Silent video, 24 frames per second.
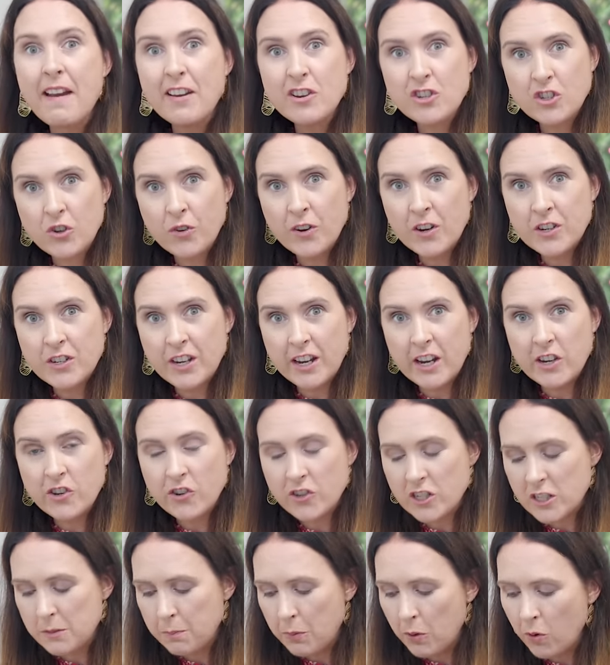Measure it in
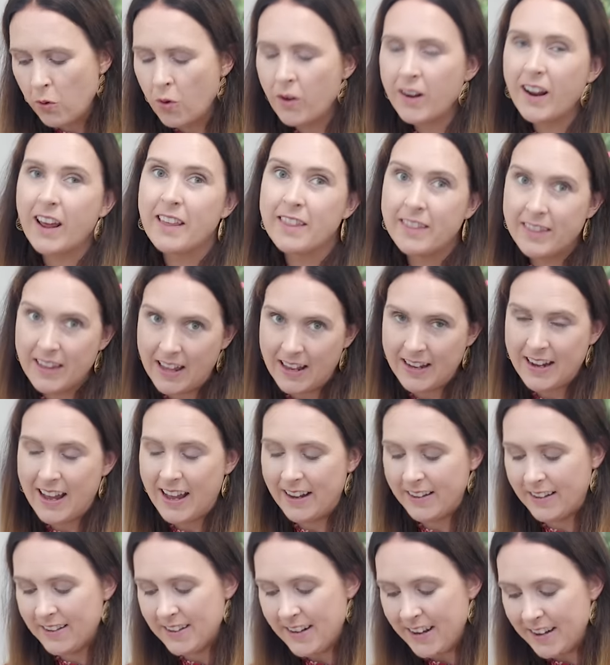your spoon and then
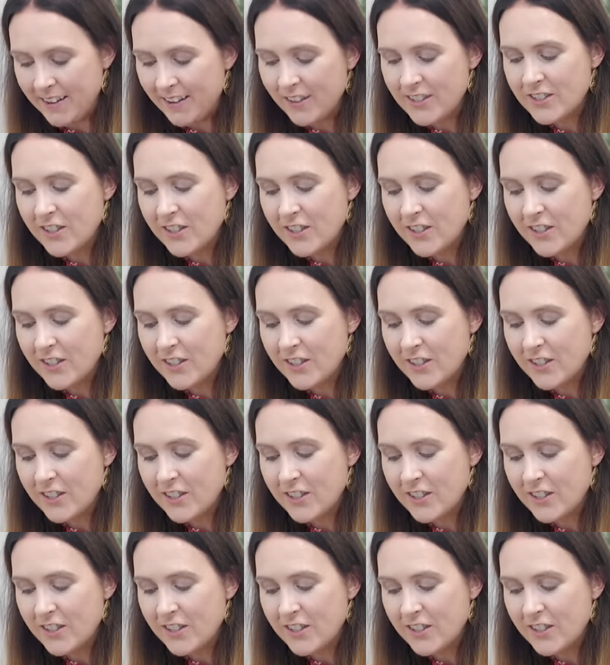add it in,